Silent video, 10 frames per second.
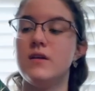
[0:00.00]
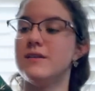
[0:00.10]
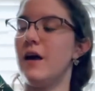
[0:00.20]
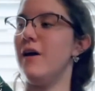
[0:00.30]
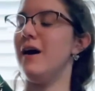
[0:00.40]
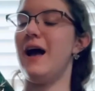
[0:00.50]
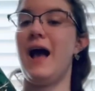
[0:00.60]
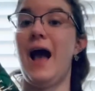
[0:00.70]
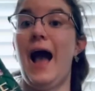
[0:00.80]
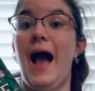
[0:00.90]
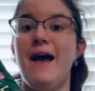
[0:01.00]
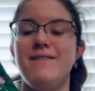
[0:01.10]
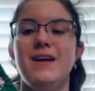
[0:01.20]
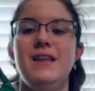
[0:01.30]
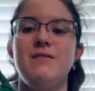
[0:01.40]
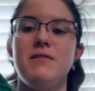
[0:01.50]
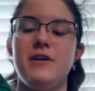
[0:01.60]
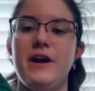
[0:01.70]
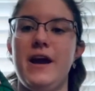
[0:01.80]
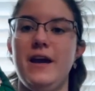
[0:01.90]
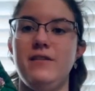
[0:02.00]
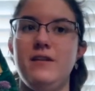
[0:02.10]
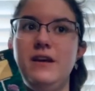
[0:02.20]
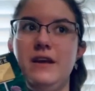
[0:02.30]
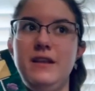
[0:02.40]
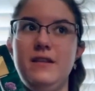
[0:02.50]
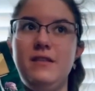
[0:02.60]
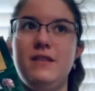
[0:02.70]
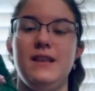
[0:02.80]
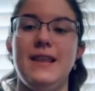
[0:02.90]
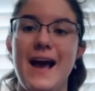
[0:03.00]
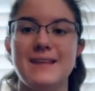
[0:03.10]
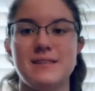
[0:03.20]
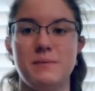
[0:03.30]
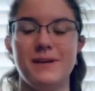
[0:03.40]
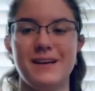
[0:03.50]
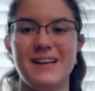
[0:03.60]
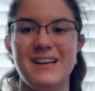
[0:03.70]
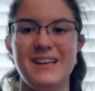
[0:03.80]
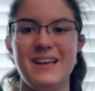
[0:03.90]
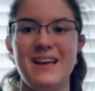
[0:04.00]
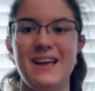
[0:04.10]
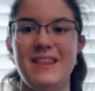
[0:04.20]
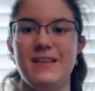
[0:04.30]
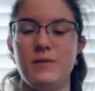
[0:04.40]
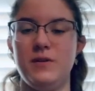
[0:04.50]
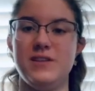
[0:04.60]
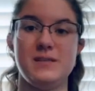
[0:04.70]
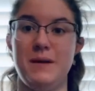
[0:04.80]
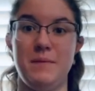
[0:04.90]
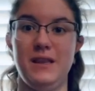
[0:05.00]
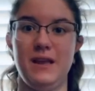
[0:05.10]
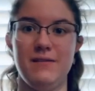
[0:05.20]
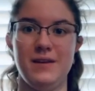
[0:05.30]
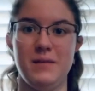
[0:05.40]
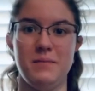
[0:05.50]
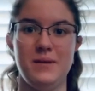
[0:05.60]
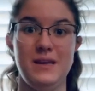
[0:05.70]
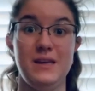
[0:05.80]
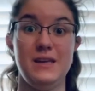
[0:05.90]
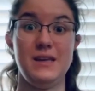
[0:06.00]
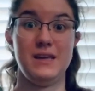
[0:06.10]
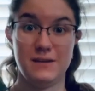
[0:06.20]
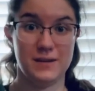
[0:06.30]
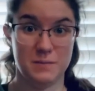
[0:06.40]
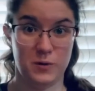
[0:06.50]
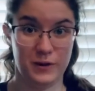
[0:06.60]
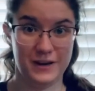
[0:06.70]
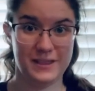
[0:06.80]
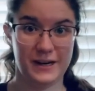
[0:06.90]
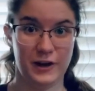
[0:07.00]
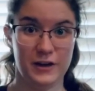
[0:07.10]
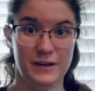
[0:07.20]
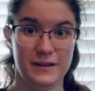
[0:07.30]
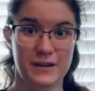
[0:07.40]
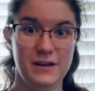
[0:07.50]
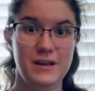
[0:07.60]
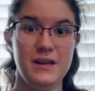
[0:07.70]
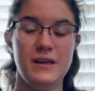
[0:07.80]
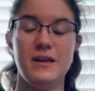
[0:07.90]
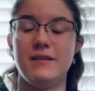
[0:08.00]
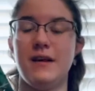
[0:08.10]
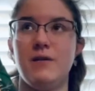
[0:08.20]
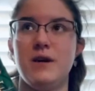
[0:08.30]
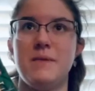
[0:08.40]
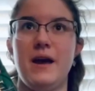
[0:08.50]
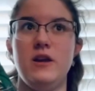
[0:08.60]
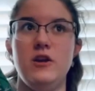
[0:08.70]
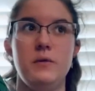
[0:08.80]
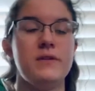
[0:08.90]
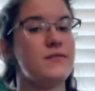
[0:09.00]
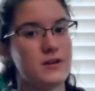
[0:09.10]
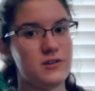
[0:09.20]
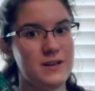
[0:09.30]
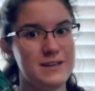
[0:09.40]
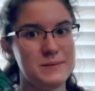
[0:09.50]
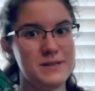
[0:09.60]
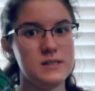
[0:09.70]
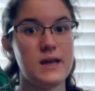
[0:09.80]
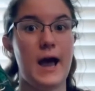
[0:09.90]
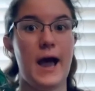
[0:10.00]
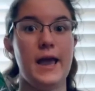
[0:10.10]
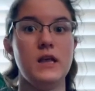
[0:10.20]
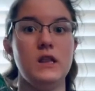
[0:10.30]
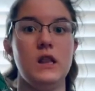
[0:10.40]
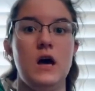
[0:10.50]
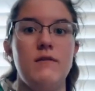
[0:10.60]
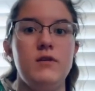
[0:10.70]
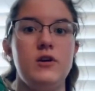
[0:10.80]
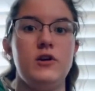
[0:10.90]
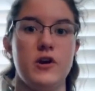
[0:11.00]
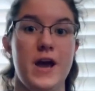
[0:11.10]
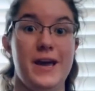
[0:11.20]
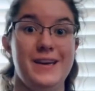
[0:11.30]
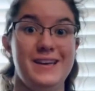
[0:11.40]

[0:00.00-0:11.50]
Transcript: So I fell in love with Gray in the last book, and this one just made me love him even more than I already did. He's like one of my newest fictional husbands. I love Gray.